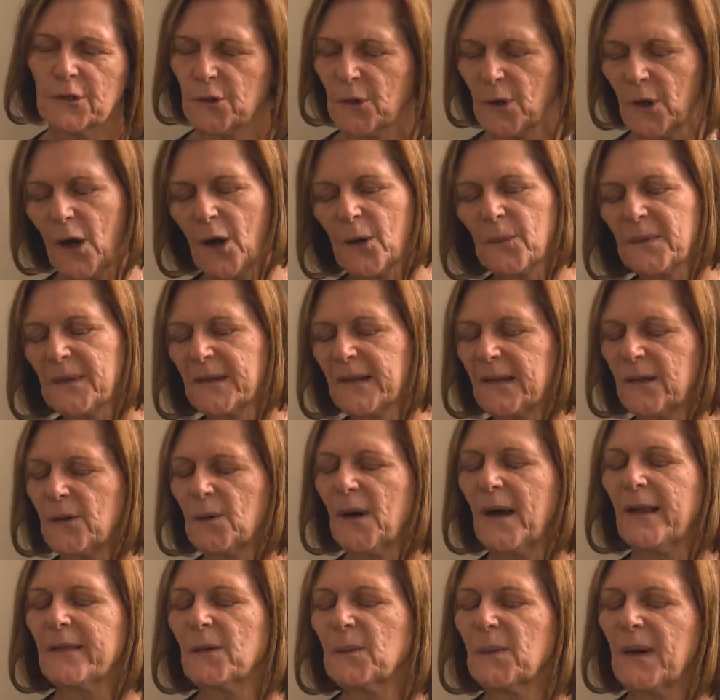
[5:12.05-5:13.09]
or opening
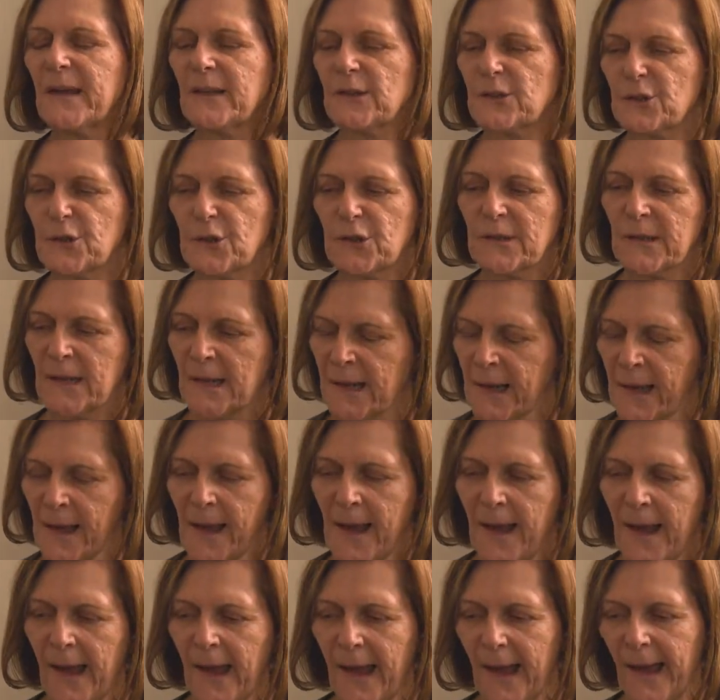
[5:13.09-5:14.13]
quite the way it should.
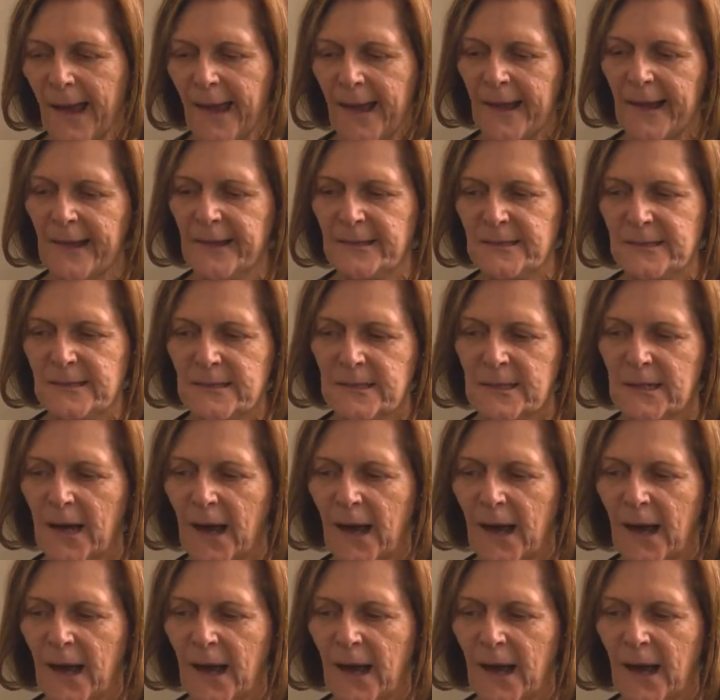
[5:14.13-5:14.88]
And